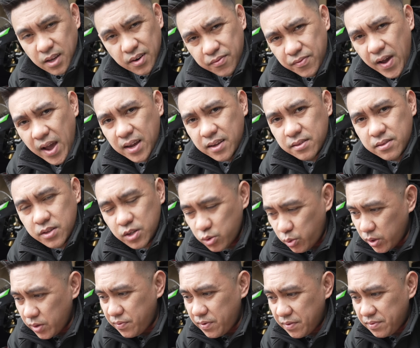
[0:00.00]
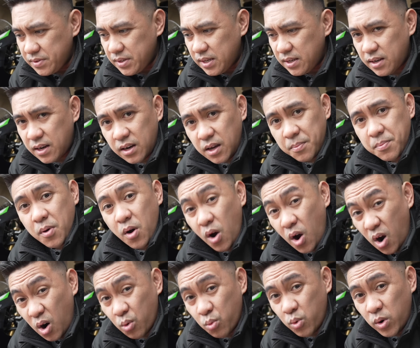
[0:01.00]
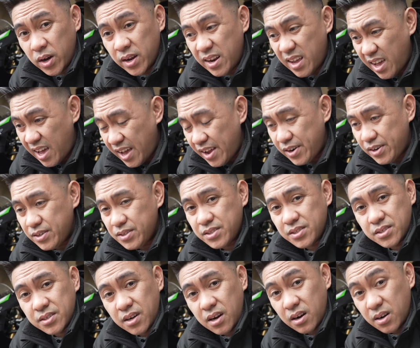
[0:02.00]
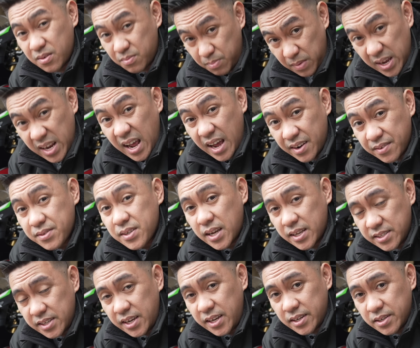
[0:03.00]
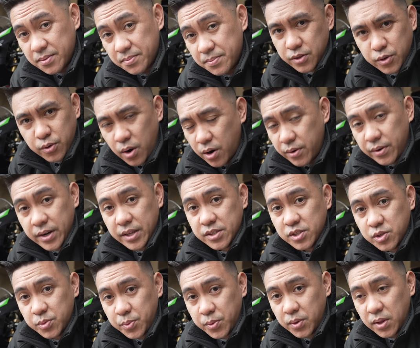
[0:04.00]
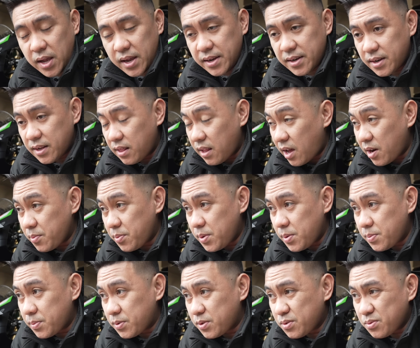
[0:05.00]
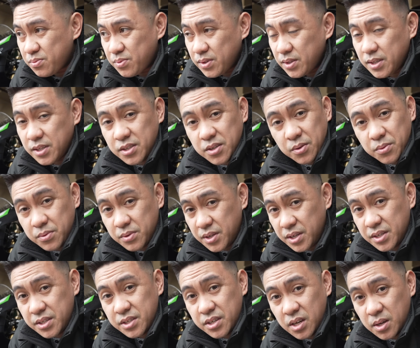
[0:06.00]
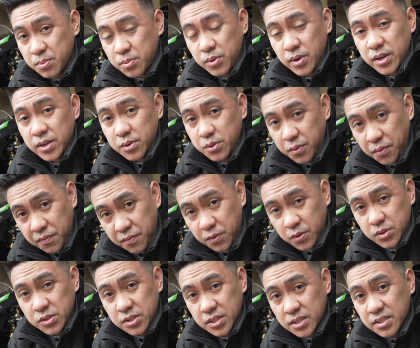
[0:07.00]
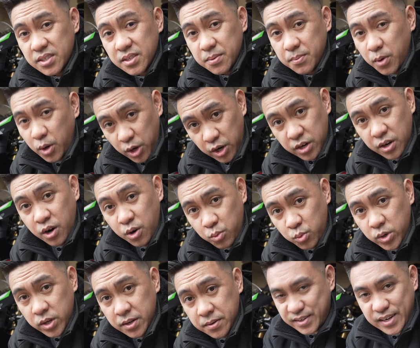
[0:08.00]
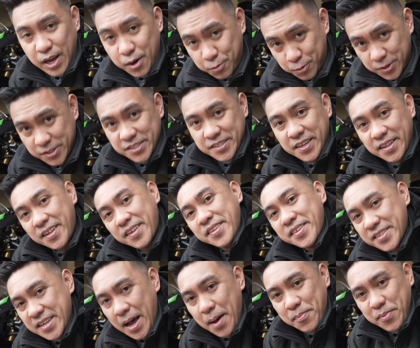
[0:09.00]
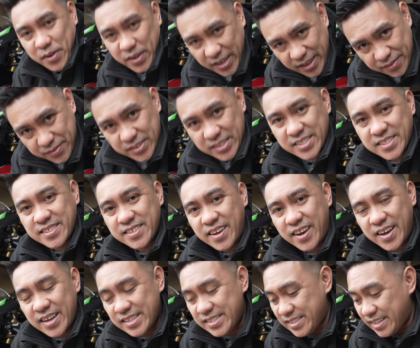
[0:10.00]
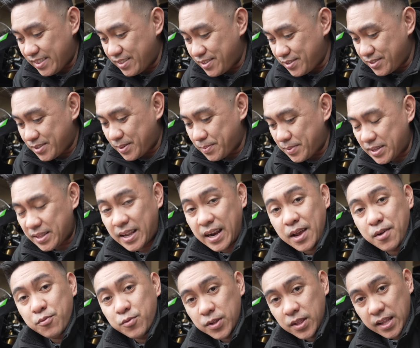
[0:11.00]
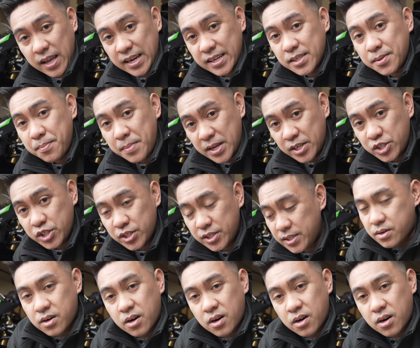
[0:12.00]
In fact, the 2015 and up R1 headers are made out of titanium. They're already super light and a lot of people really don't need to upgrade to a full system on an R1. Now we're still on the topic of exhaust, and there's something that I would like to mention.